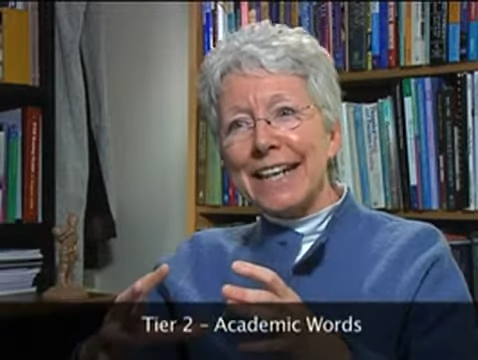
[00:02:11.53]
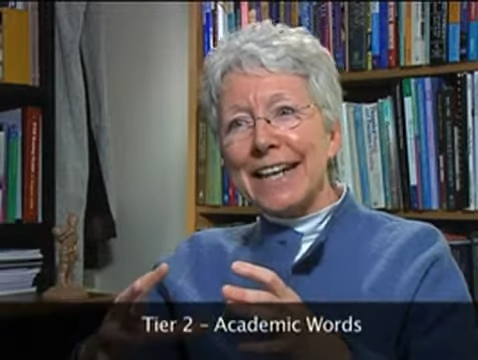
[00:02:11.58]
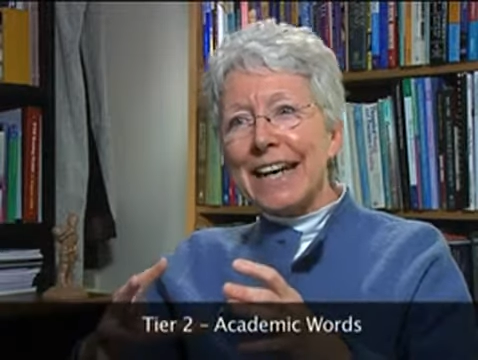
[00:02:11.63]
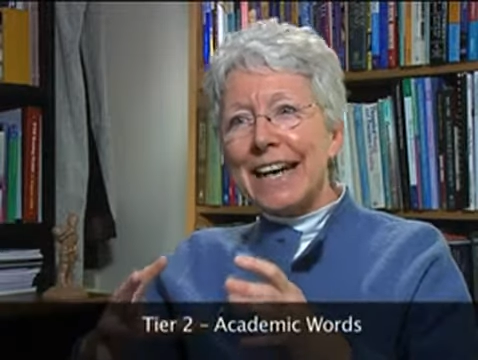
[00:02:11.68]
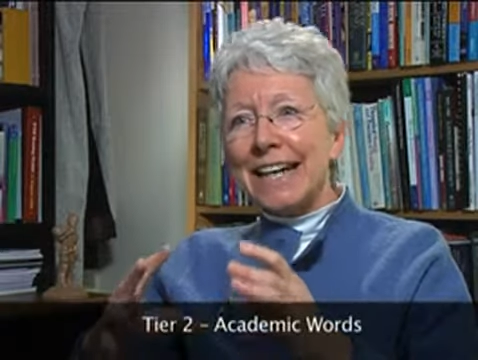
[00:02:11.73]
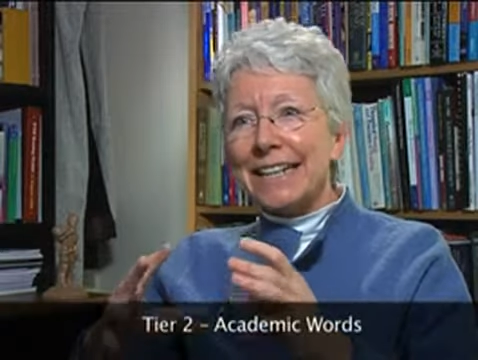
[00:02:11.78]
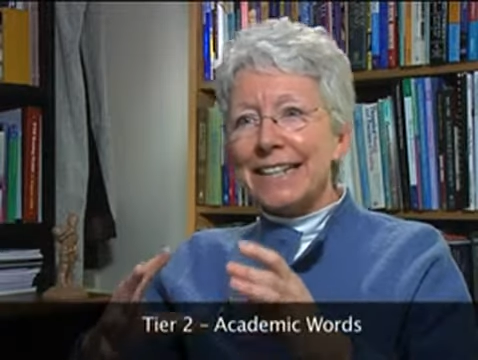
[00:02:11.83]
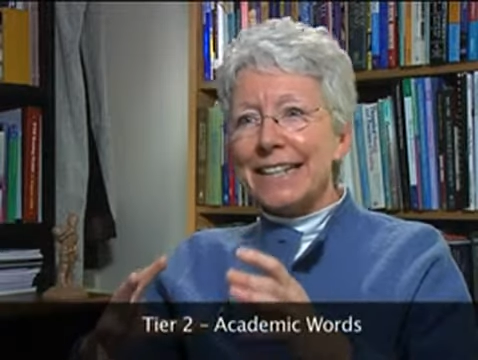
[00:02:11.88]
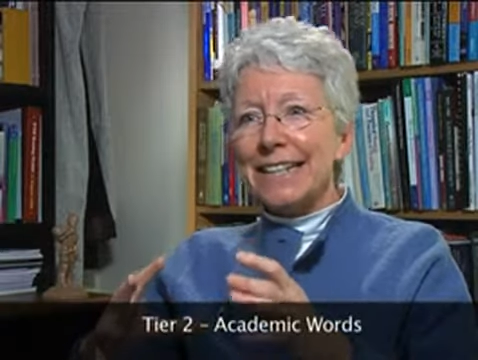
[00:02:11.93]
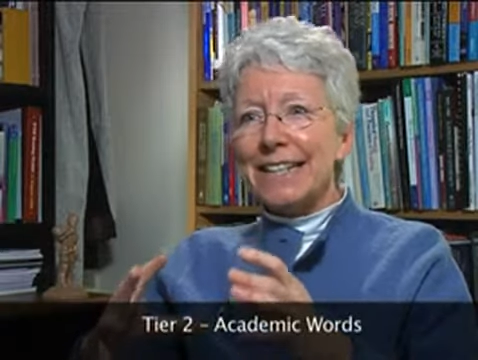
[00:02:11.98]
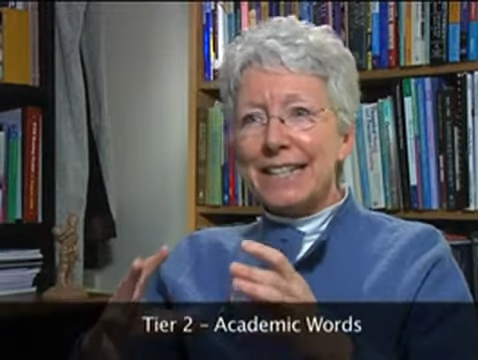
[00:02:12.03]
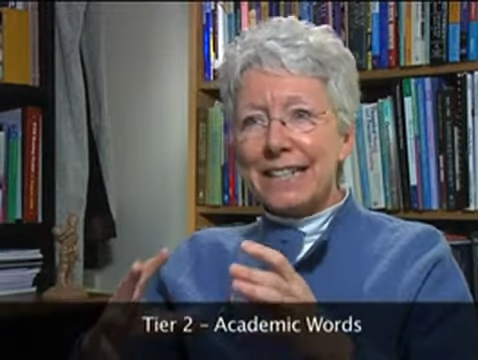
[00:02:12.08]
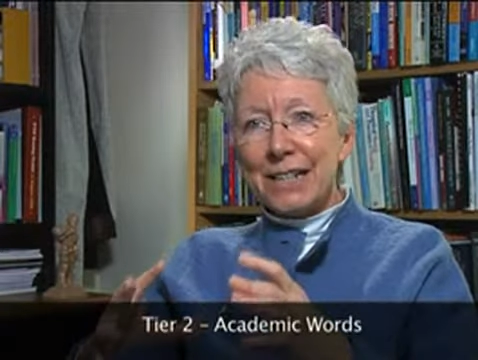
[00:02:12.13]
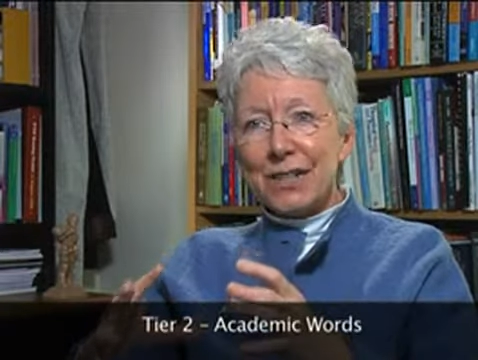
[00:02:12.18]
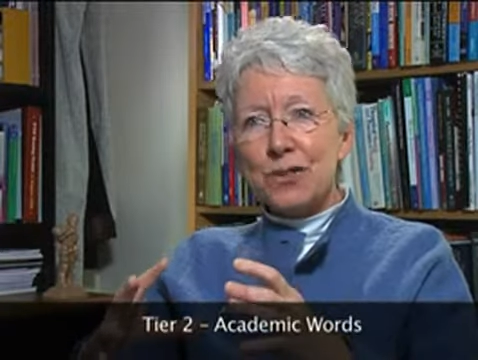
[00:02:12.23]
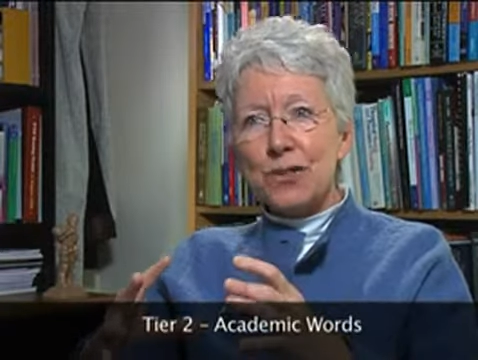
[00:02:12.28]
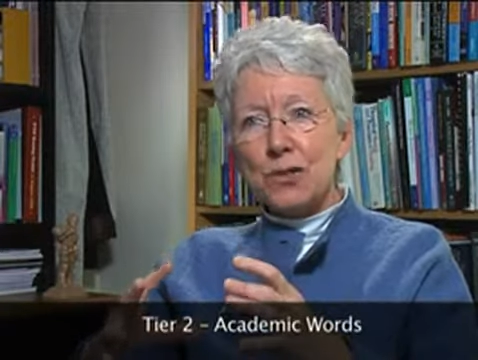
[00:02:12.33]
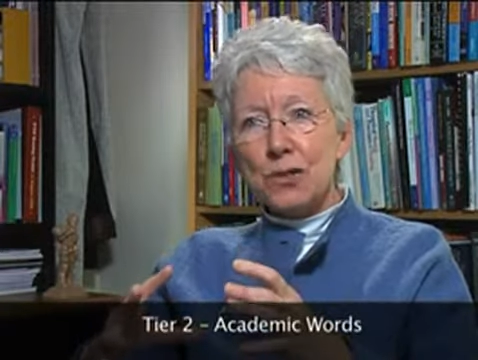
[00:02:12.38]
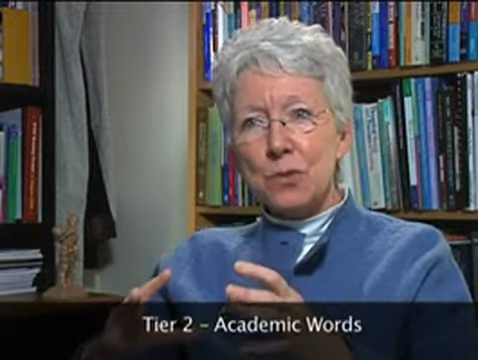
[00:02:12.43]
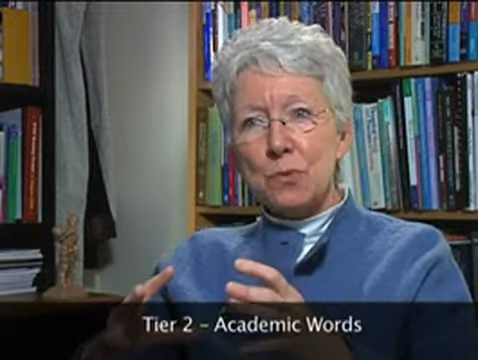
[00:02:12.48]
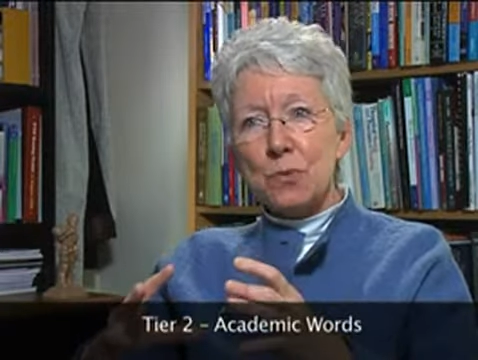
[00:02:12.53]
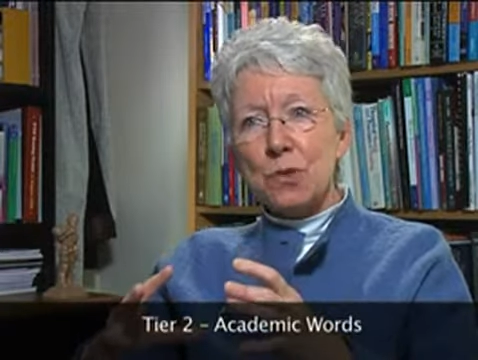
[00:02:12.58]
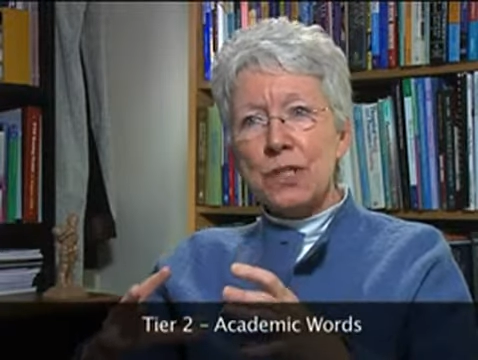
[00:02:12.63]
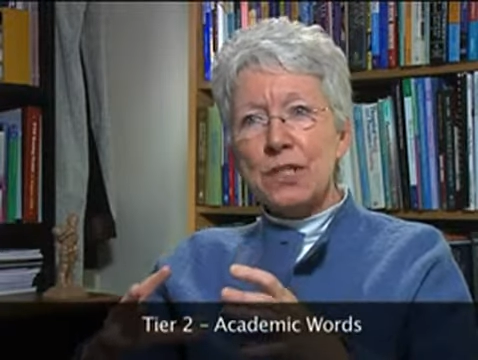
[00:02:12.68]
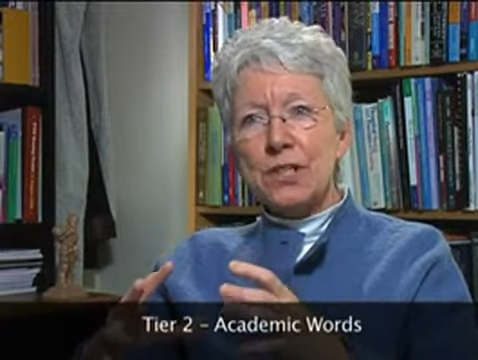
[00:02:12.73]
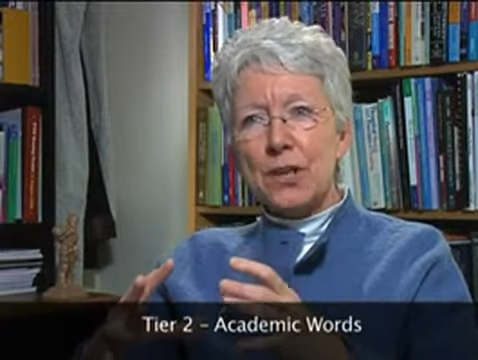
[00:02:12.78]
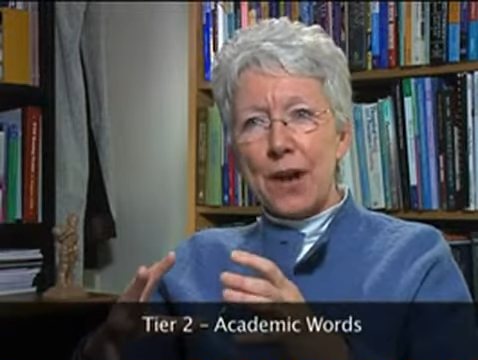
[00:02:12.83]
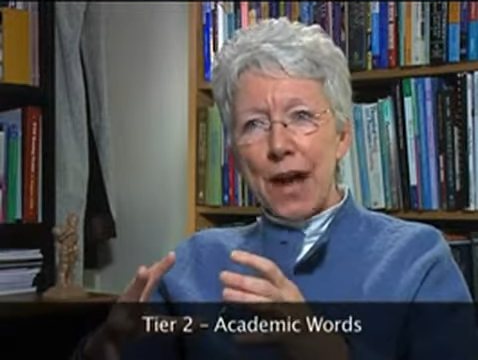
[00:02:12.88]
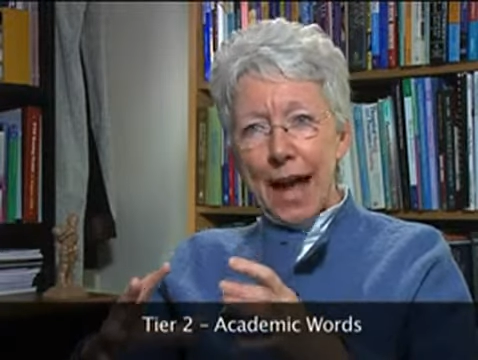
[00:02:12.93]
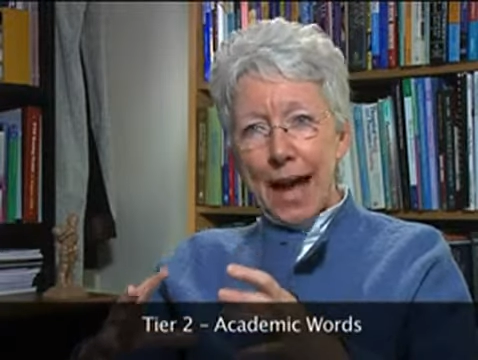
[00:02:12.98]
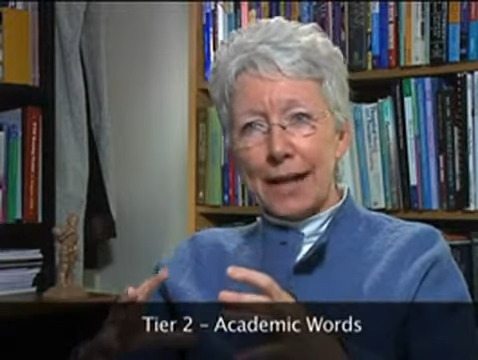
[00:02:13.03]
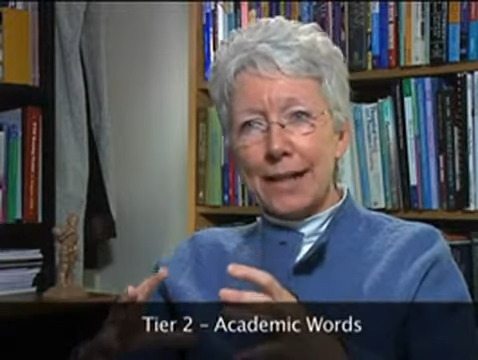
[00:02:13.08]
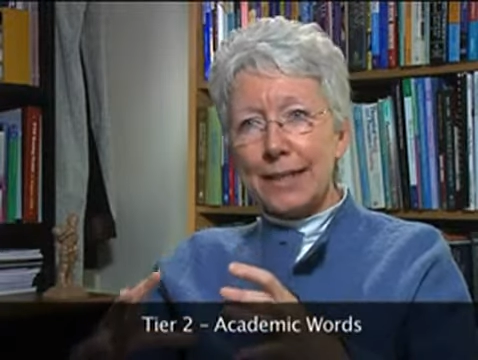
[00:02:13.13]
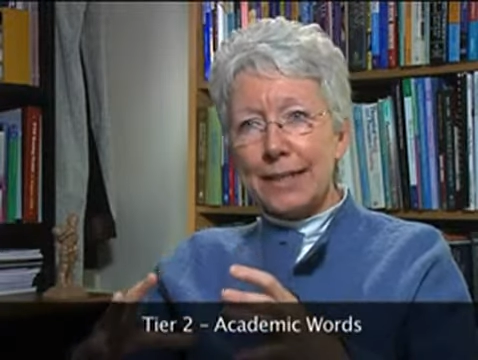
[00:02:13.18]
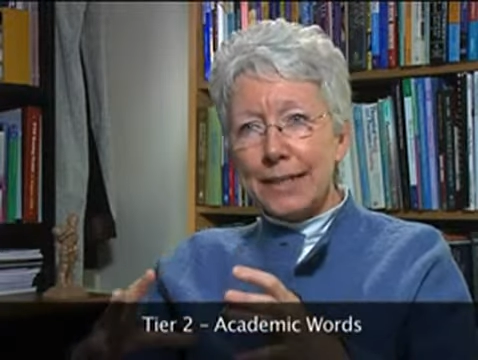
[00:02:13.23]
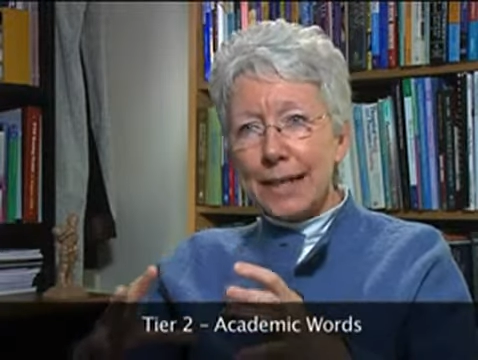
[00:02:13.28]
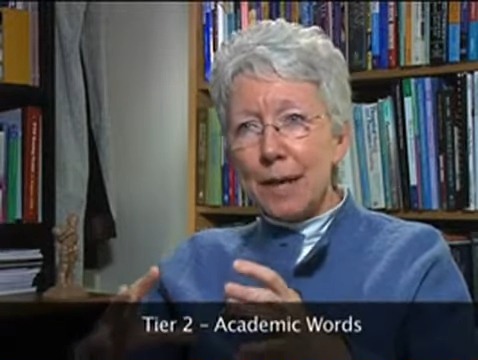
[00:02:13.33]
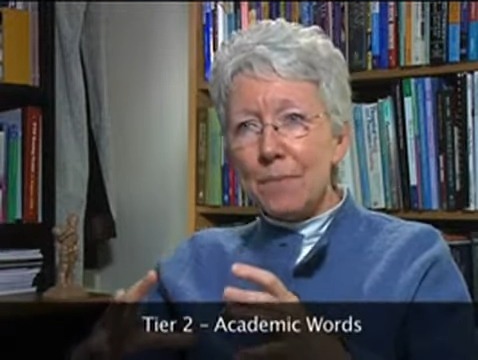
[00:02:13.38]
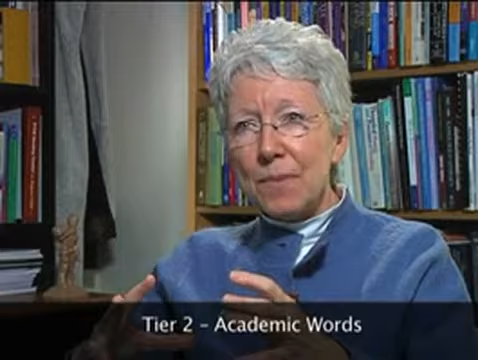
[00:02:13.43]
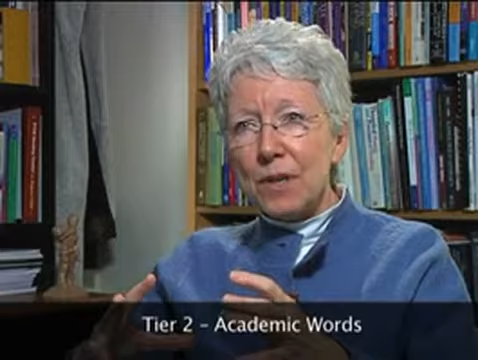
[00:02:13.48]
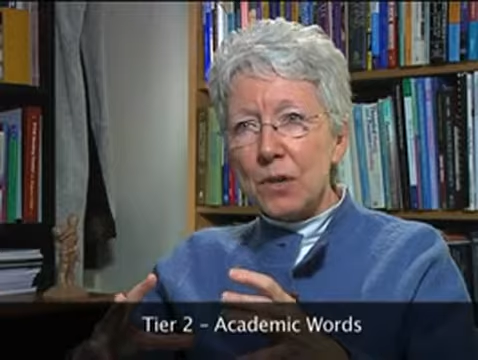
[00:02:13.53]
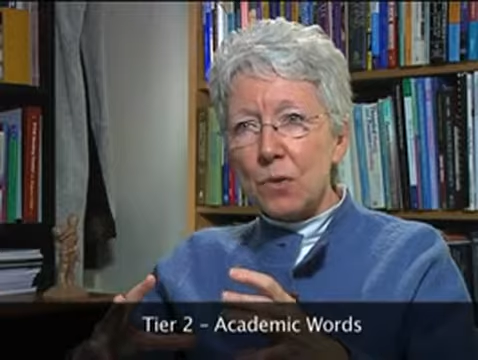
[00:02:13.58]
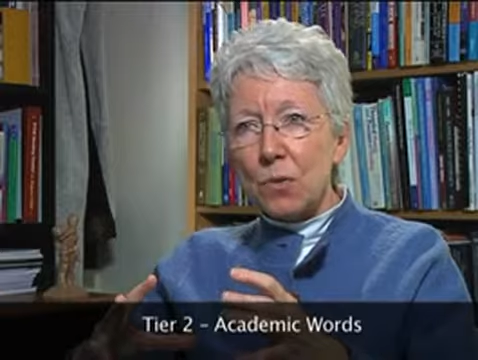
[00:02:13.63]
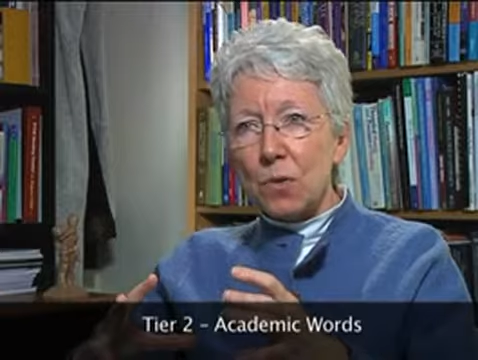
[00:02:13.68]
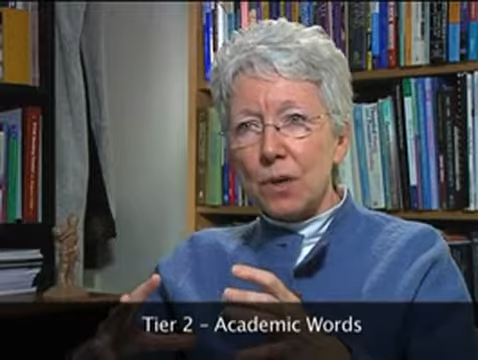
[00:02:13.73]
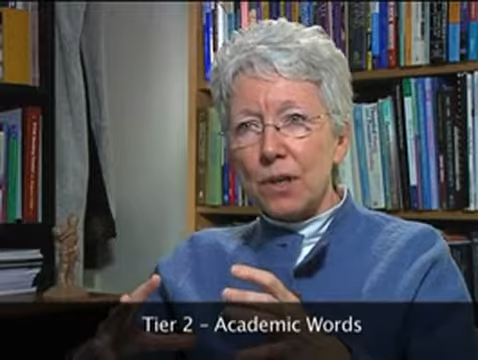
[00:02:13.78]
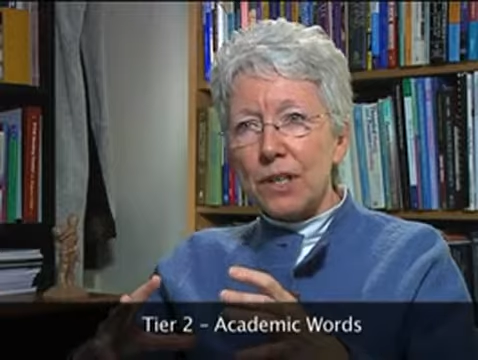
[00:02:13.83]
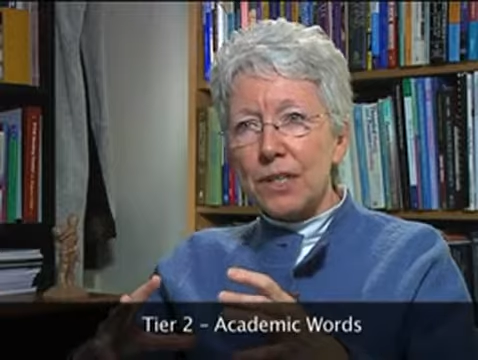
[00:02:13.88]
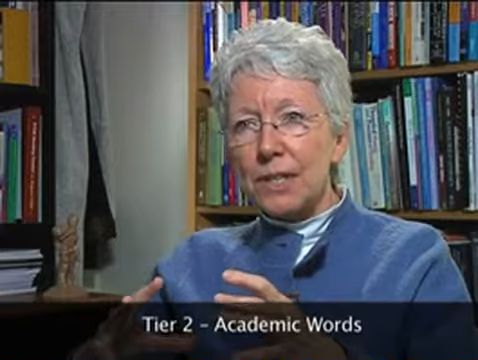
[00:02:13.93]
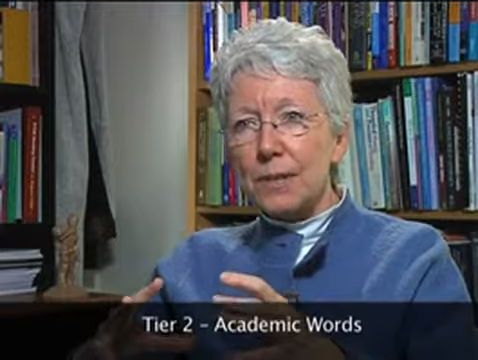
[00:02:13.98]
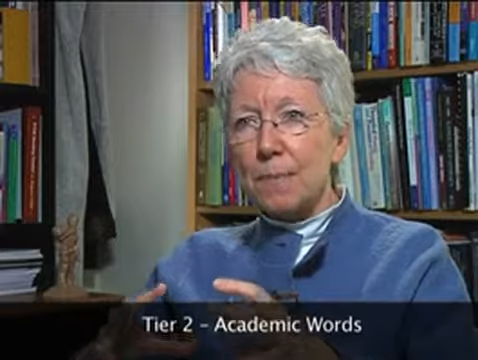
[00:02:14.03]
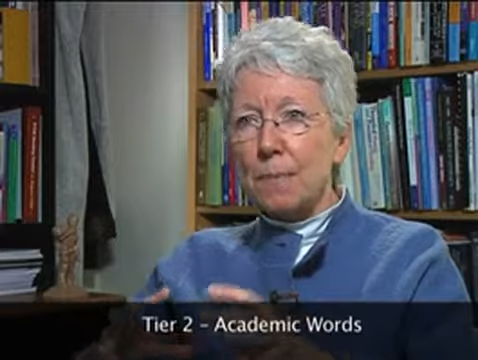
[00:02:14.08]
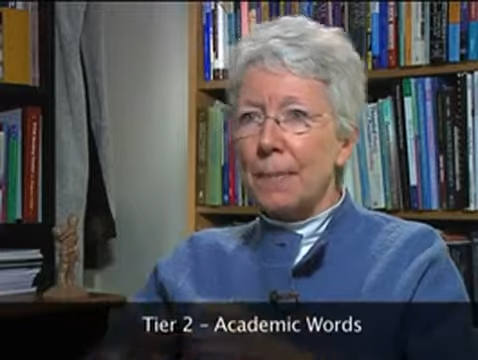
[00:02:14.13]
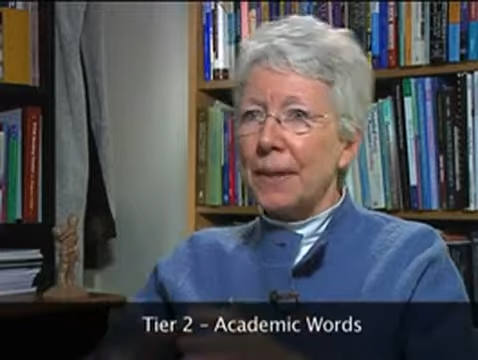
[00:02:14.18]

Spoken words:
And these tier 2 words are academic words,